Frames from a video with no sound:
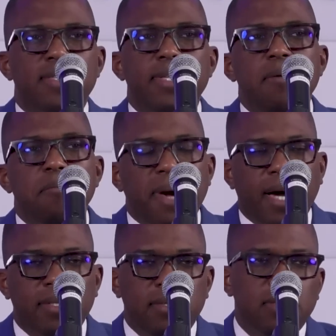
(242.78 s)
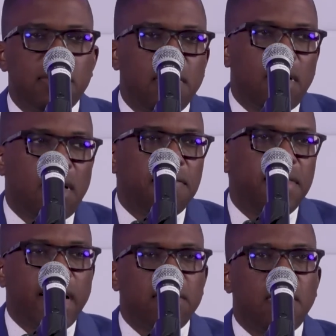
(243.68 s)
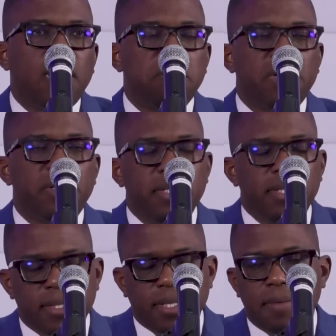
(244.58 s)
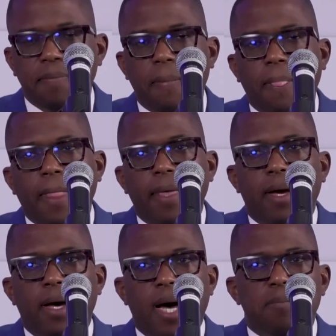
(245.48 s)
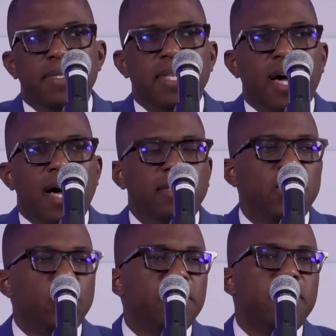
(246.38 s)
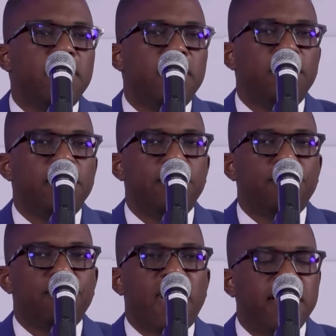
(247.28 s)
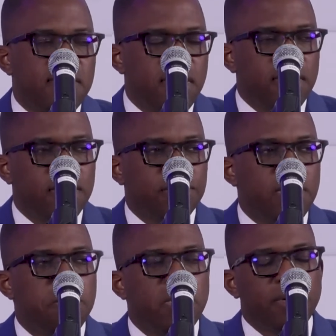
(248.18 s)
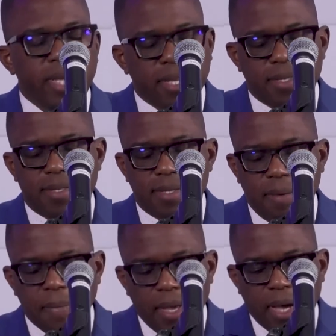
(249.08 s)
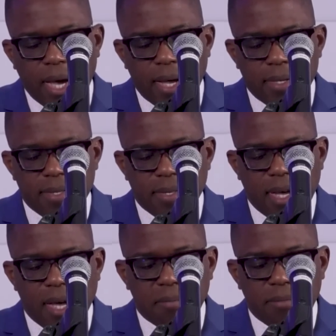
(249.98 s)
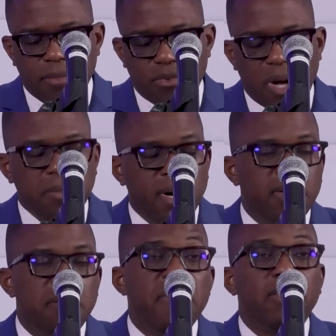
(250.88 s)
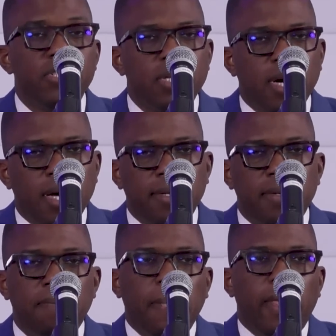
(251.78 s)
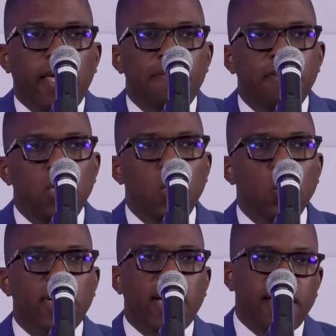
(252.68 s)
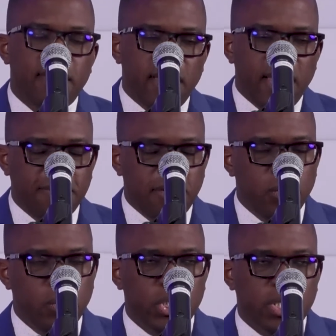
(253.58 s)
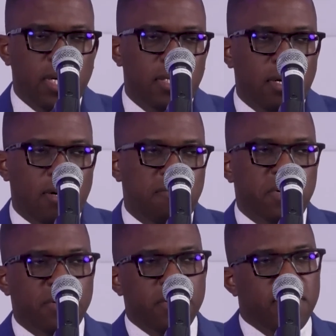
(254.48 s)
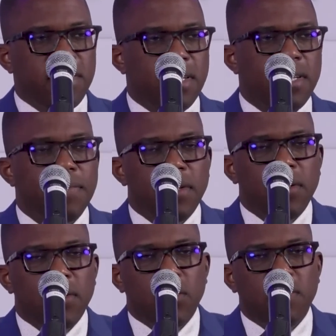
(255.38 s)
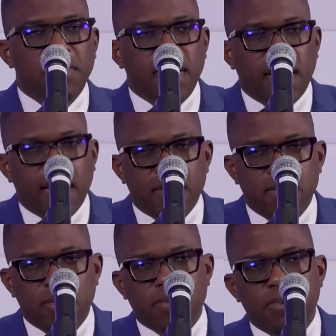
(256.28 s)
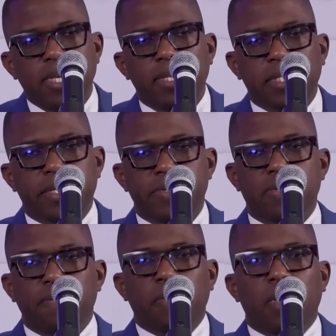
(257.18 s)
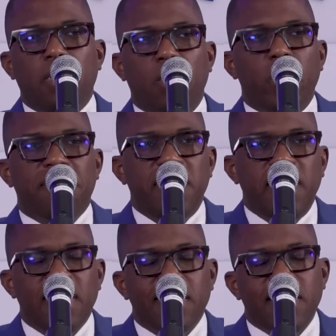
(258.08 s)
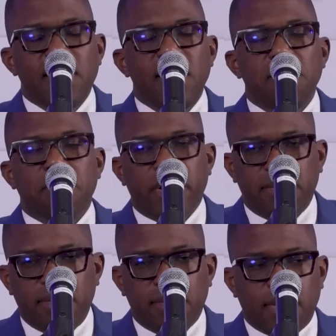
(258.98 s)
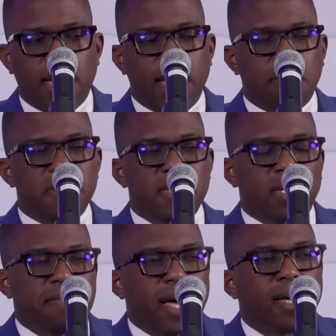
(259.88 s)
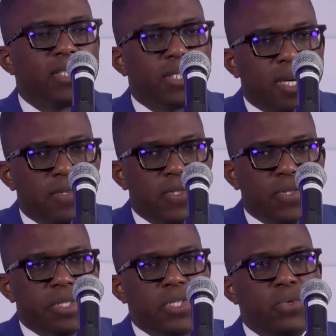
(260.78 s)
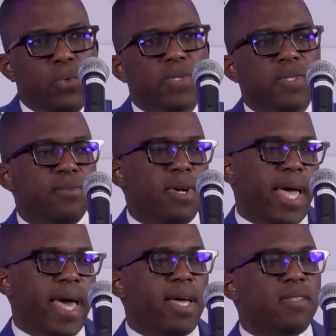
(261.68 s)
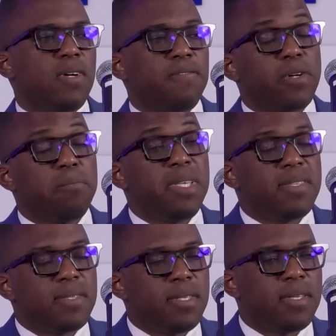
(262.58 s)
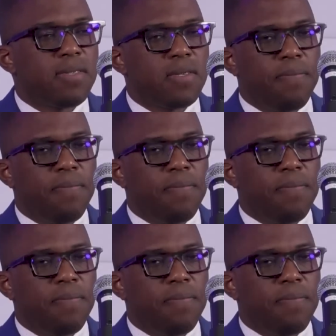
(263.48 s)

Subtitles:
impact of that on Barita? Starting with the rising repo rates, as Rahman mentioned, if you look at the evolution of Barita over the last 3 years, we have taken a deliberate set of actions to reduce the reliance of our business